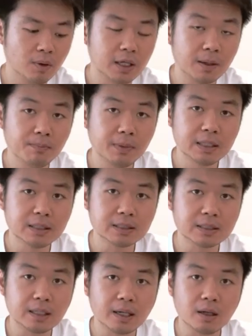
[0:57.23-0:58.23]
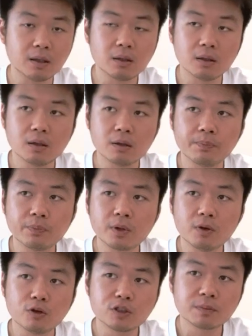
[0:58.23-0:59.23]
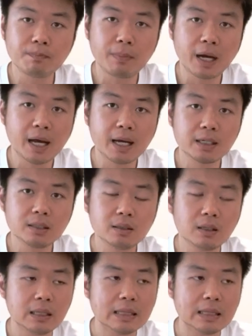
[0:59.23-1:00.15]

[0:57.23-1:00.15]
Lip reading: What I mean is that your spine